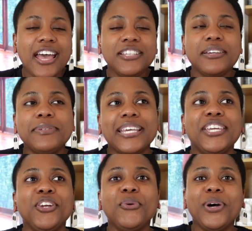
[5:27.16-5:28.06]
So I was like,
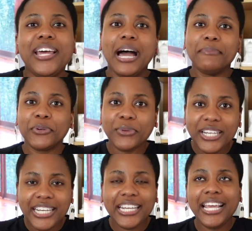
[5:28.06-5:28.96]
you know what? I'm gonna
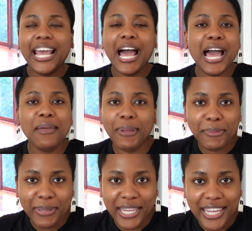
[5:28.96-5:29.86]
read it. I may
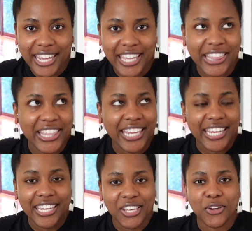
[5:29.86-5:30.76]
be in the,
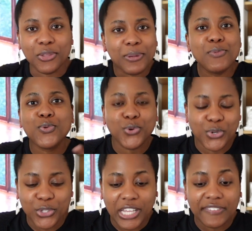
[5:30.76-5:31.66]
you know, the people who
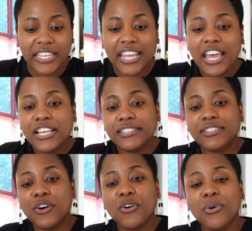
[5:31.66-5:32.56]
do love it.
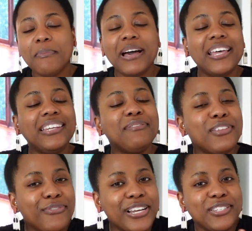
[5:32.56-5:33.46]
So my
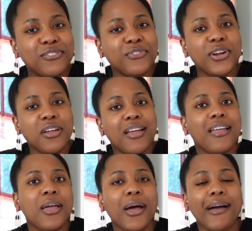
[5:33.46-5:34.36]
lovely friends over at
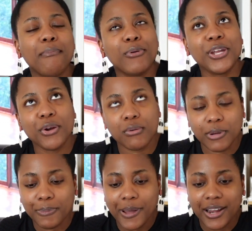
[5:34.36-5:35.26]
Bring Your Own
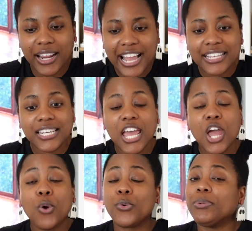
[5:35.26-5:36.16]
Book Podcast
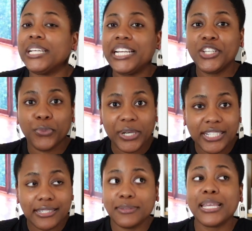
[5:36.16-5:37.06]
were planning to read
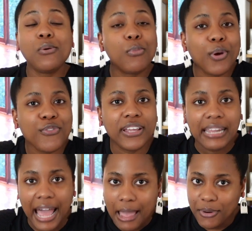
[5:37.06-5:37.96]
it. So I was like, well,
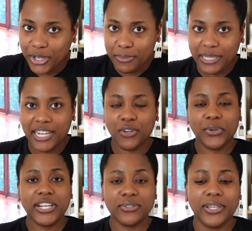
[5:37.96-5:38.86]
perfect. I'm already planning to
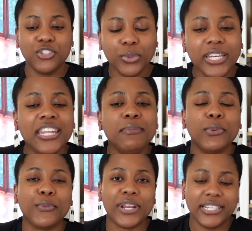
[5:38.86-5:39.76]
read it. So I joined them,
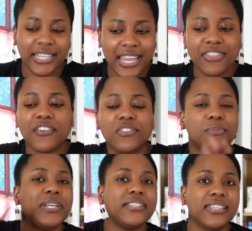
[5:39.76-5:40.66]
we read it together, and then
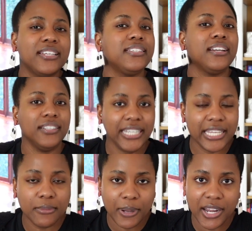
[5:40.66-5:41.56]
we discussed it. I'll
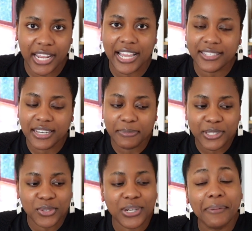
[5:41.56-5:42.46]
link the podcast
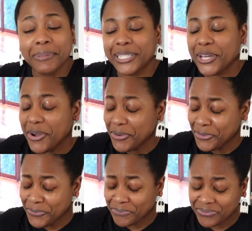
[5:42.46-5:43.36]
episode down below.
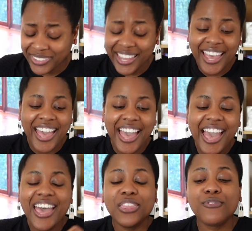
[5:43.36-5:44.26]

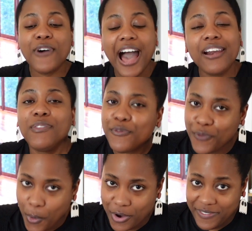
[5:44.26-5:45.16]
Out of the
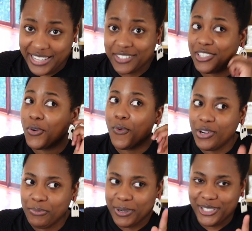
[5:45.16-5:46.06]
four of us, only
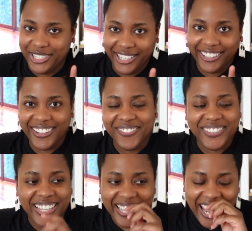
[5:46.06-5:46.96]
one person loved
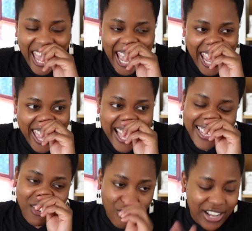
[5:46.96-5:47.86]
it.
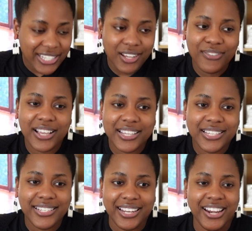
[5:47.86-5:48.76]
And the rest of
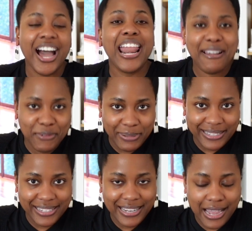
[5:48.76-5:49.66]
us did not have a
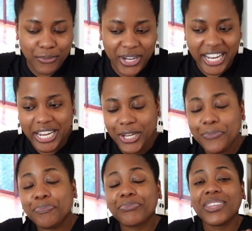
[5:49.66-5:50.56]
pleasant time reading it.